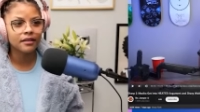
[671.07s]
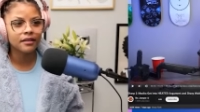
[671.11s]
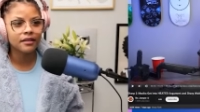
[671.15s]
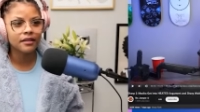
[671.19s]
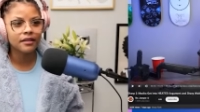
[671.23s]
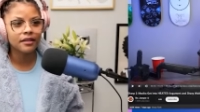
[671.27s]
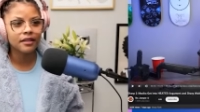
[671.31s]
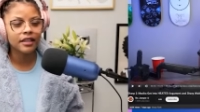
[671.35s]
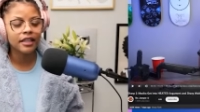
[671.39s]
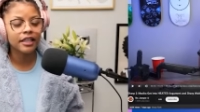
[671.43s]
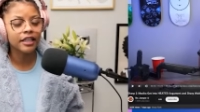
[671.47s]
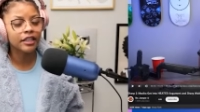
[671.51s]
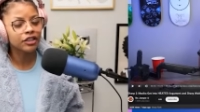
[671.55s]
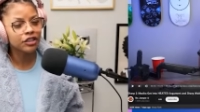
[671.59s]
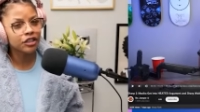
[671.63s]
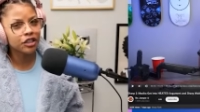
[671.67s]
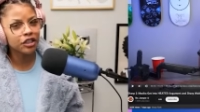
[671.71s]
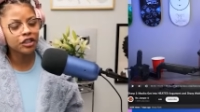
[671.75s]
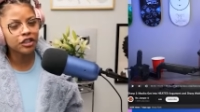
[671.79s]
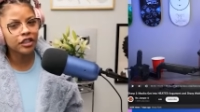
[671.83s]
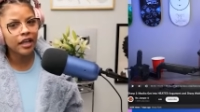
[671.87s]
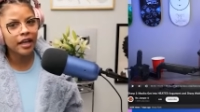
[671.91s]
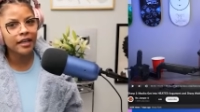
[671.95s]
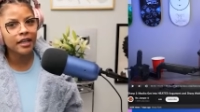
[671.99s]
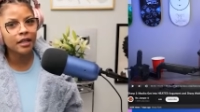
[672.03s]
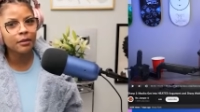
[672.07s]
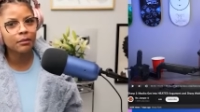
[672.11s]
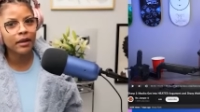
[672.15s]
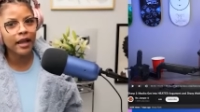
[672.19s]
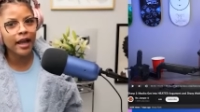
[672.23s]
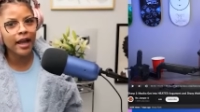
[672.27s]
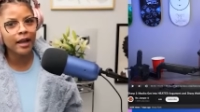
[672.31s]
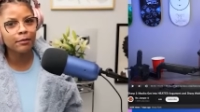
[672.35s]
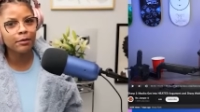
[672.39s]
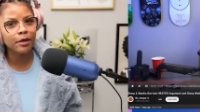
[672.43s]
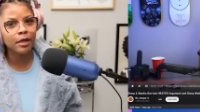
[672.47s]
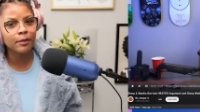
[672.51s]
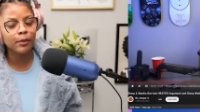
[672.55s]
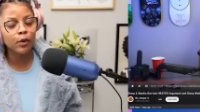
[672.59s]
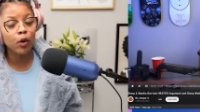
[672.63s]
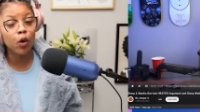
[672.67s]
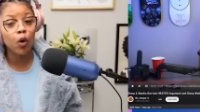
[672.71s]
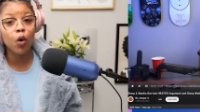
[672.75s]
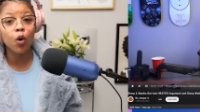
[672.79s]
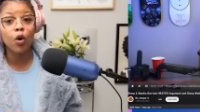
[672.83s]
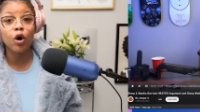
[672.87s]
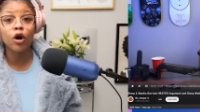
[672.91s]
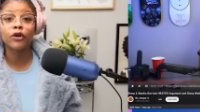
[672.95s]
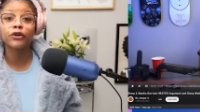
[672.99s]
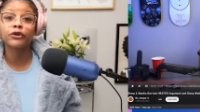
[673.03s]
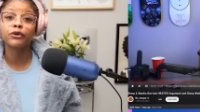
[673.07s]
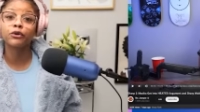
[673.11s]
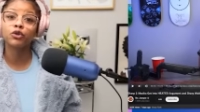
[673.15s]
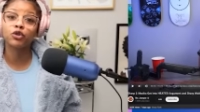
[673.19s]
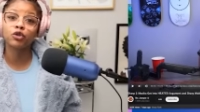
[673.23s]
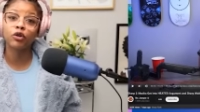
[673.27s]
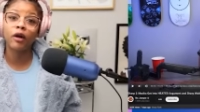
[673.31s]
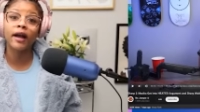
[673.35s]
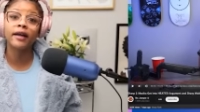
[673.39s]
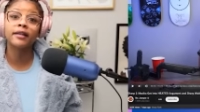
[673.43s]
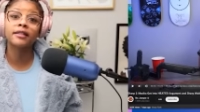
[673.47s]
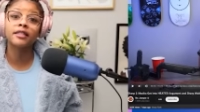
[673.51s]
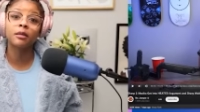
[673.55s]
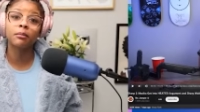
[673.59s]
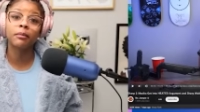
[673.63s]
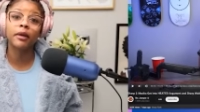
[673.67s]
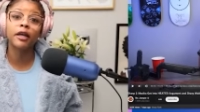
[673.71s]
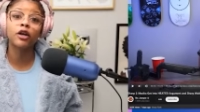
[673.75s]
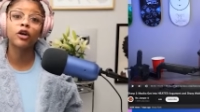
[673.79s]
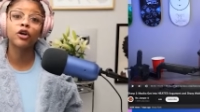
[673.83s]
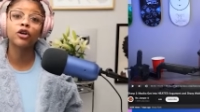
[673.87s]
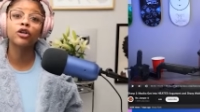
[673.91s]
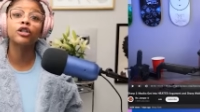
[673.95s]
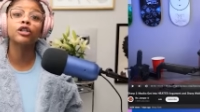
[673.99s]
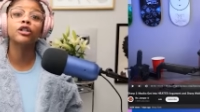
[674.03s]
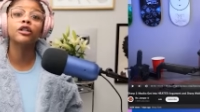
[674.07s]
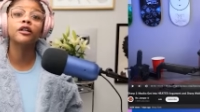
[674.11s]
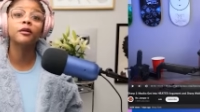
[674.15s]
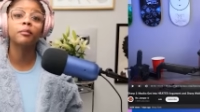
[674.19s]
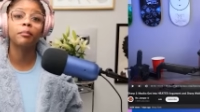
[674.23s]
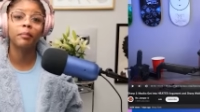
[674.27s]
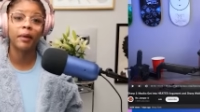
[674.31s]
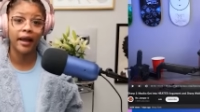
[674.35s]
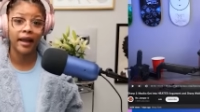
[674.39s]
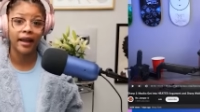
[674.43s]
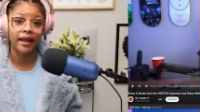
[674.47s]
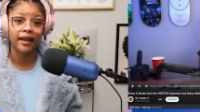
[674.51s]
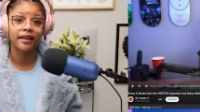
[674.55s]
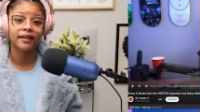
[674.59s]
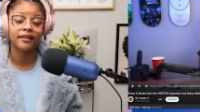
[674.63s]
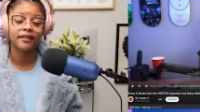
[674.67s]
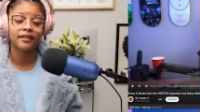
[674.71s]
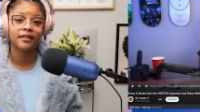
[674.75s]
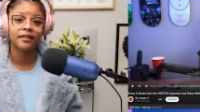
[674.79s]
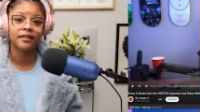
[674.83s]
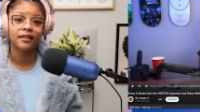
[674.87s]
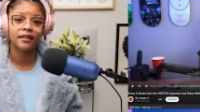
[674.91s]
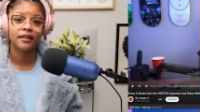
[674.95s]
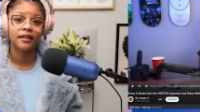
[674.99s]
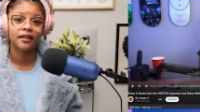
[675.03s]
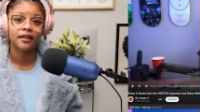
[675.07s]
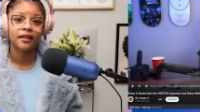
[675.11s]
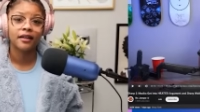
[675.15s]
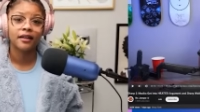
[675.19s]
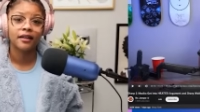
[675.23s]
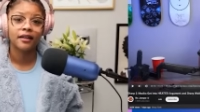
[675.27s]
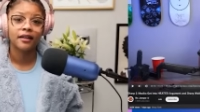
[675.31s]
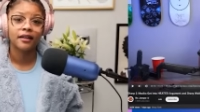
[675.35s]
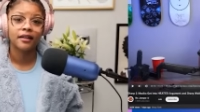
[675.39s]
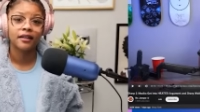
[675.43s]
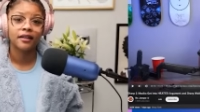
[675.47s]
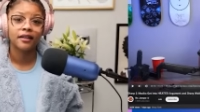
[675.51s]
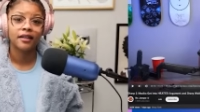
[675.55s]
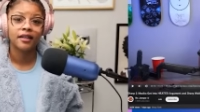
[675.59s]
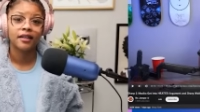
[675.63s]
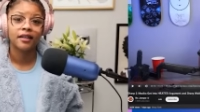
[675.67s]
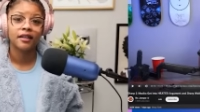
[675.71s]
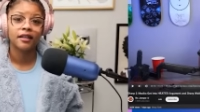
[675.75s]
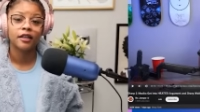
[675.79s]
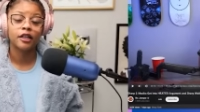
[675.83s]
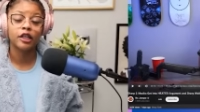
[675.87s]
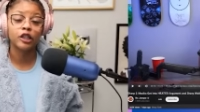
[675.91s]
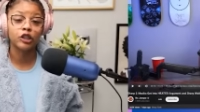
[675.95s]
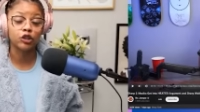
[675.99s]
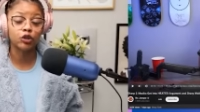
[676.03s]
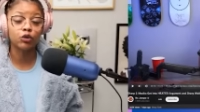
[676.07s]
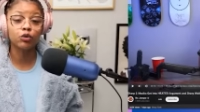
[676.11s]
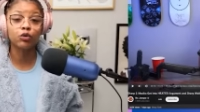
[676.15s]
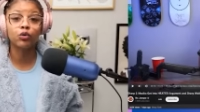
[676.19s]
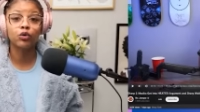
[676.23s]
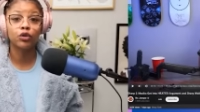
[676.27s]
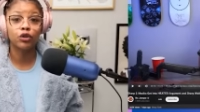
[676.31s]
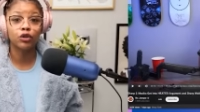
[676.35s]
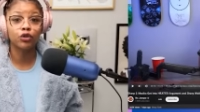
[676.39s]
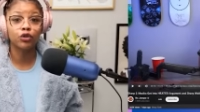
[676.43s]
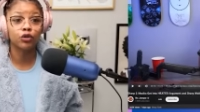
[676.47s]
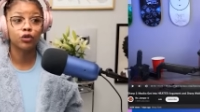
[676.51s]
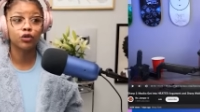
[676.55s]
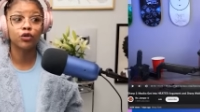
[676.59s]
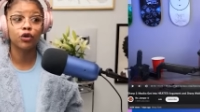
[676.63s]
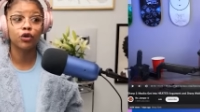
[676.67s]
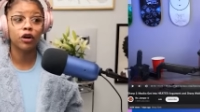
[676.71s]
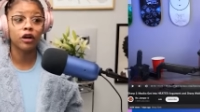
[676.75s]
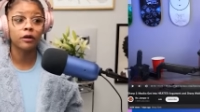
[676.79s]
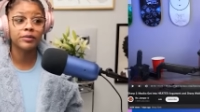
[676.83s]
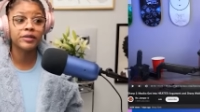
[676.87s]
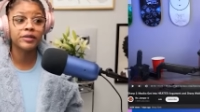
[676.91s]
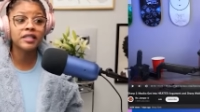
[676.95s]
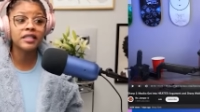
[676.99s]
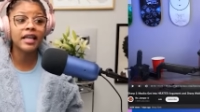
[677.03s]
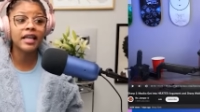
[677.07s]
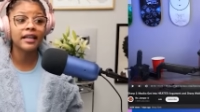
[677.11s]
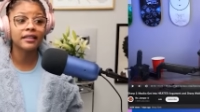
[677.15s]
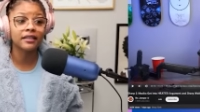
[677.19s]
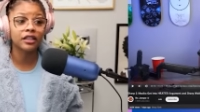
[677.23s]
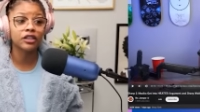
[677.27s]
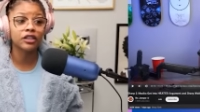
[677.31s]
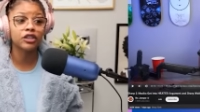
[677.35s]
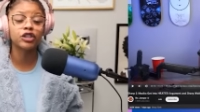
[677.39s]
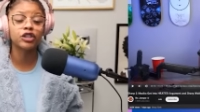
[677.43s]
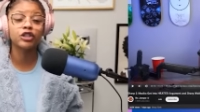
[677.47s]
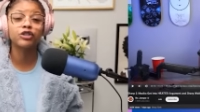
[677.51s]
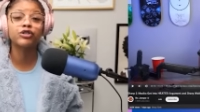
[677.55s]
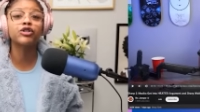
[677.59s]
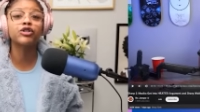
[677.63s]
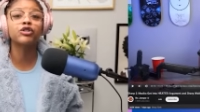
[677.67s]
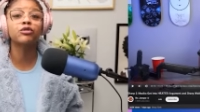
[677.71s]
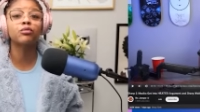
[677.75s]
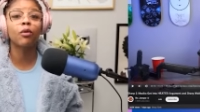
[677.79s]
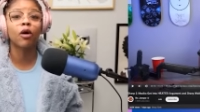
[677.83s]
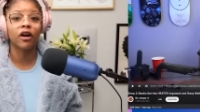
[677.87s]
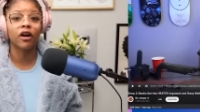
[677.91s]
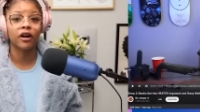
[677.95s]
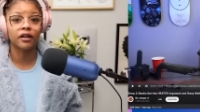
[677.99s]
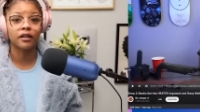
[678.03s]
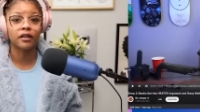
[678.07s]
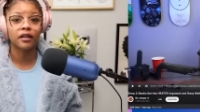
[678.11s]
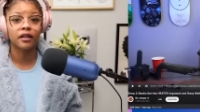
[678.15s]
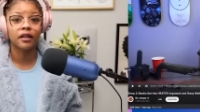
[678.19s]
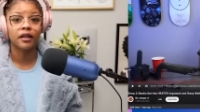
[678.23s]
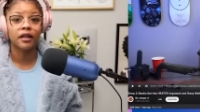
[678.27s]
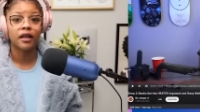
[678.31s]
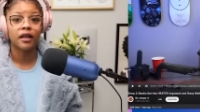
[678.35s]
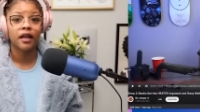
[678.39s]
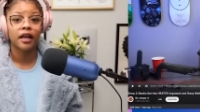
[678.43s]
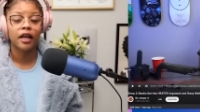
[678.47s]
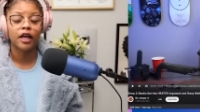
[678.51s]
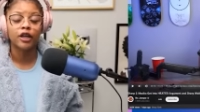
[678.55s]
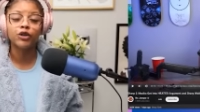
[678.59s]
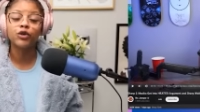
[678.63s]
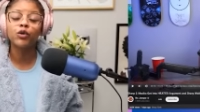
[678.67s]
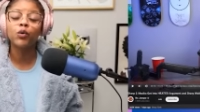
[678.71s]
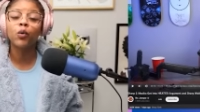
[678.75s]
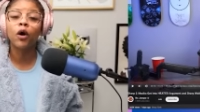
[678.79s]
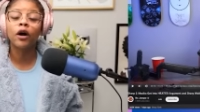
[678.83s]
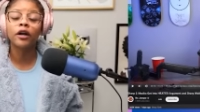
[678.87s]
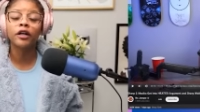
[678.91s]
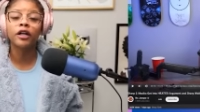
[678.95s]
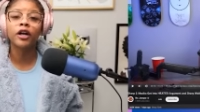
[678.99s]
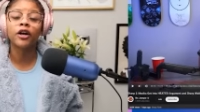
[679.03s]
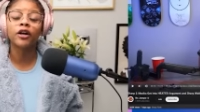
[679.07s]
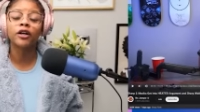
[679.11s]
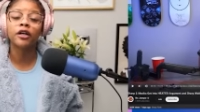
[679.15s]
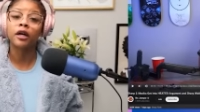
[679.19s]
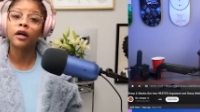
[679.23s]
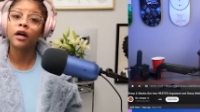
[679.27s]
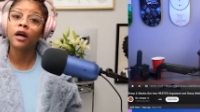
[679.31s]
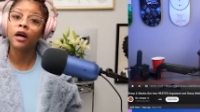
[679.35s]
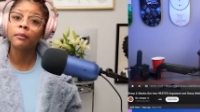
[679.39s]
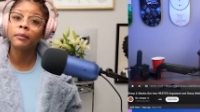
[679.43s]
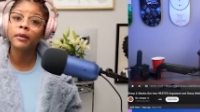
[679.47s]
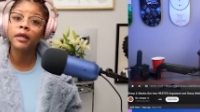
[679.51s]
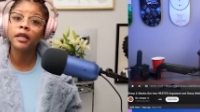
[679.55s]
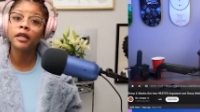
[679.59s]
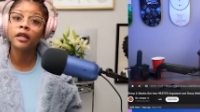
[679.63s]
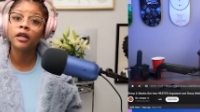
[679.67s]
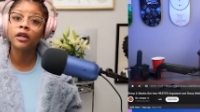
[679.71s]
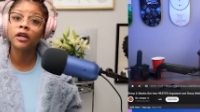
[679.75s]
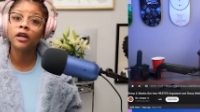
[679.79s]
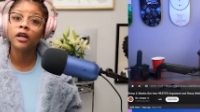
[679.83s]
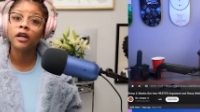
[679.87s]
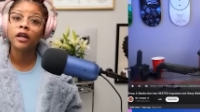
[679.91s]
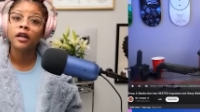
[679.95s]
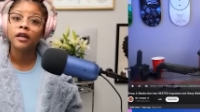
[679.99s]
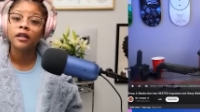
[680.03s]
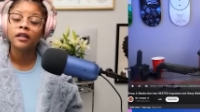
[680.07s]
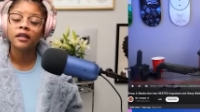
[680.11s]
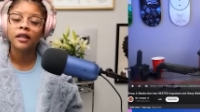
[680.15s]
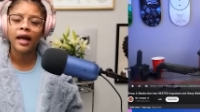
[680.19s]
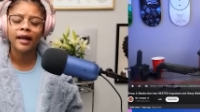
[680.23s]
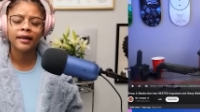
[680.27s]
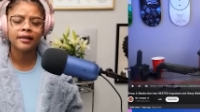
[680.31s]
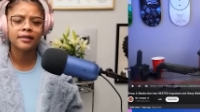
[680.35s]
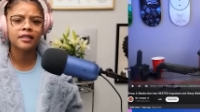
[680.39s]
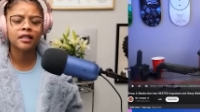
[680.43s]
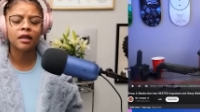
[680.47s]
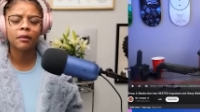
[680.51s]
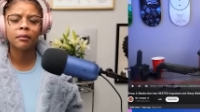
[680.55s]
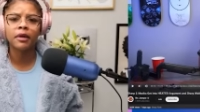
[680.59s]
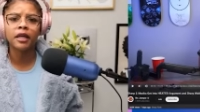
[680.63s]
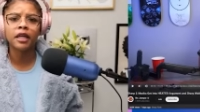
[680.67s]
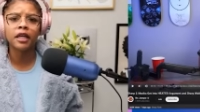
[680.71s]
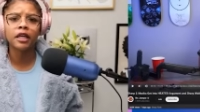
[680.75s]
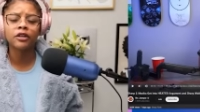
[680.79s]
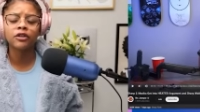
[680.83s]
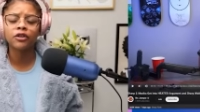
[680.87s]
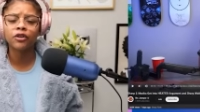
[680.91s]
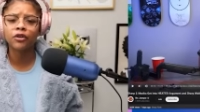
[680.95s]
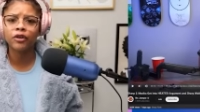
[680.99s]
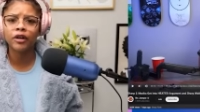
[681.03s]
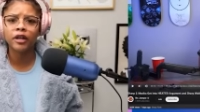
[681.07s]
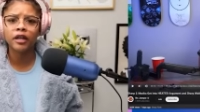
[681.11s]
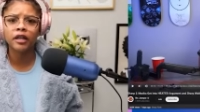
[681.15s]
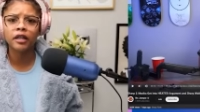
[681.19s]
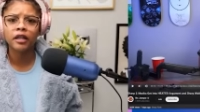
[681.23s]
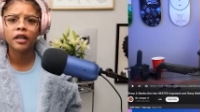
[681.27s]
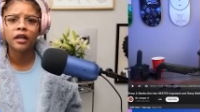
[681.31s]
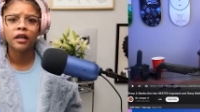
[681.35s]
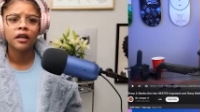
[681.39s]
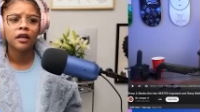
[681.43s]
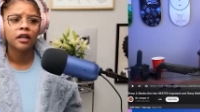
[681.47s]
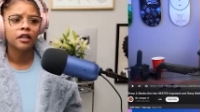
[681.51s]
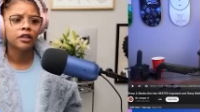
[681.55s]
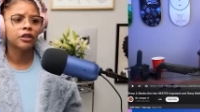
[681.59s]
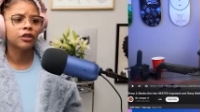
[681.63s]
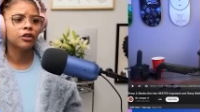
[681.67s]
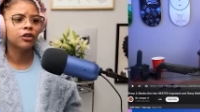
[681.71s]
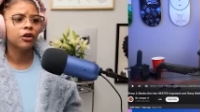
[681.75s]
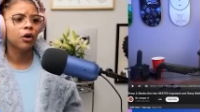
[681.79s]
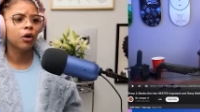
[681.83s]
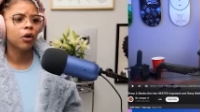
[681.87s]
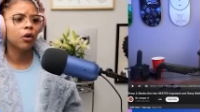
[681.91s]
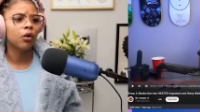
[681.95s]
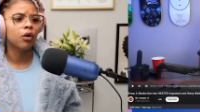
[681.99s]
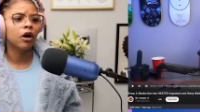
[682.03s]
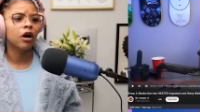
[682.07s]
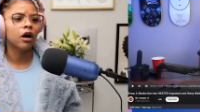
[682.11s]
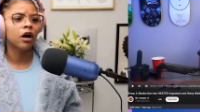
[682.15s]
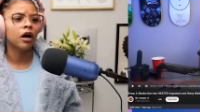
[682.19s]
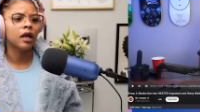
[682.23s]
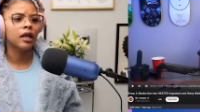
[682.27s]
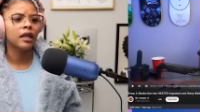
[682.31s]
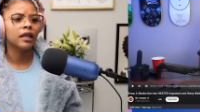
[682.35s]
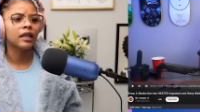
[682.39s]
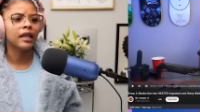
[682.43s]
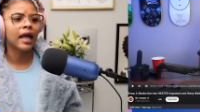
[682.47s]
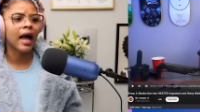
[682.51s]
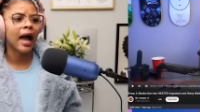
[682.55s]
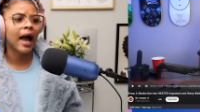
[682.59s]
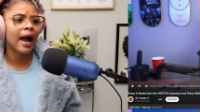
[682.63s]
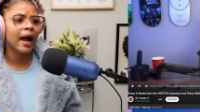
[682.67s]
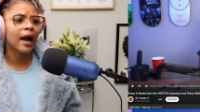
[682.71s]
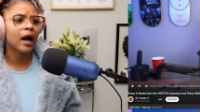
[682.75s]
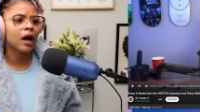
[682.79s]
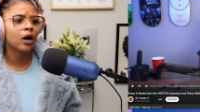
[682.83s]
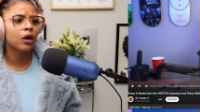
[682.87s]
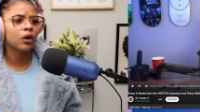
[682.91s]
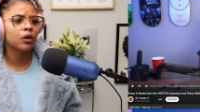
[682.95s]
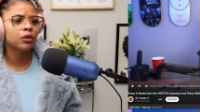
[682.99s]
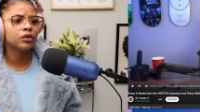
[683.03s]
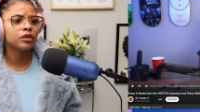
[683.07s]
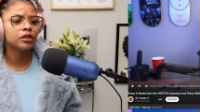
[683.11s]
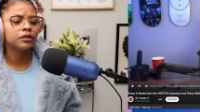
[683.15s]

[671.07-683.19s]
is she shading black people or are you trying to make her look bad because you, you you're upset that she's smart and you wanted her to come here like some ignorant you know uh loud